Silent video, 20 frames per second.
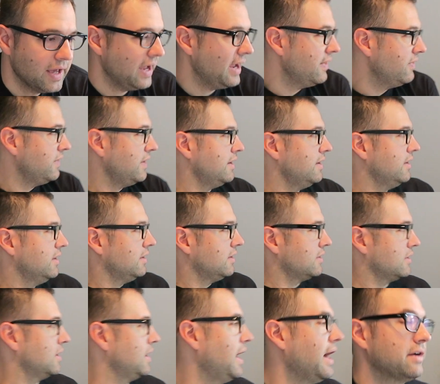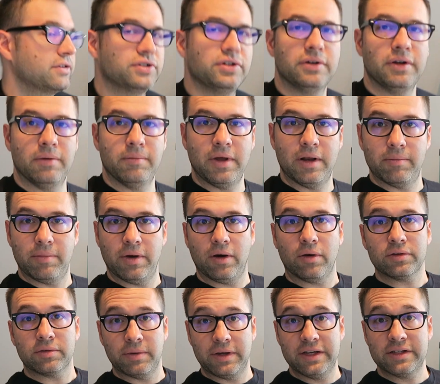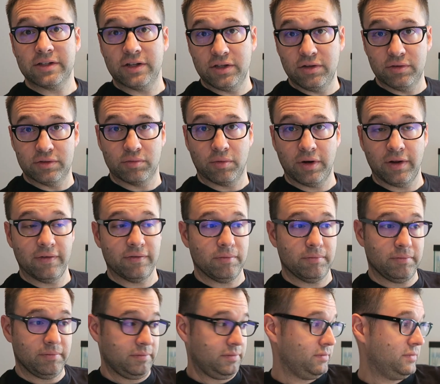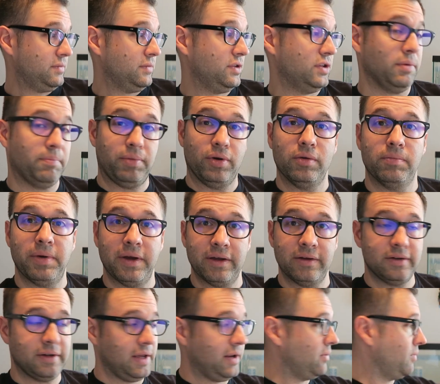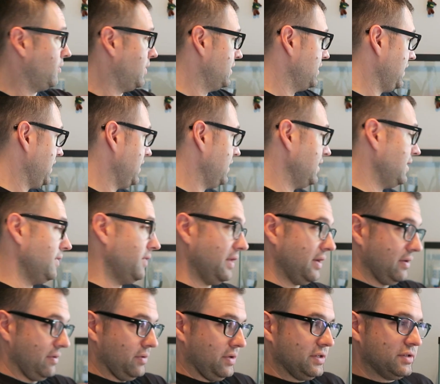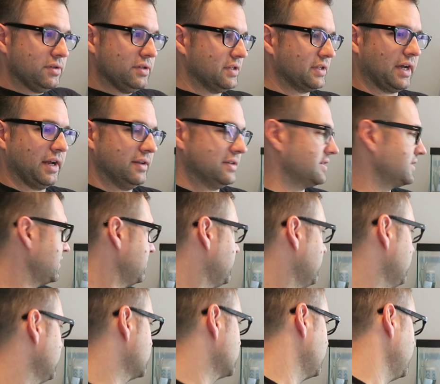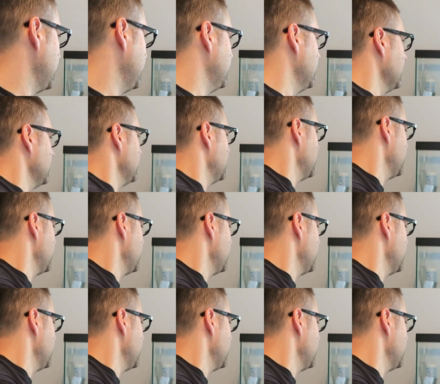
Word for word: And then I'll show you in a minute, but ultimately he's gonna use one of them to poop in and one to eat in, and then the rest just kind of sleep in between.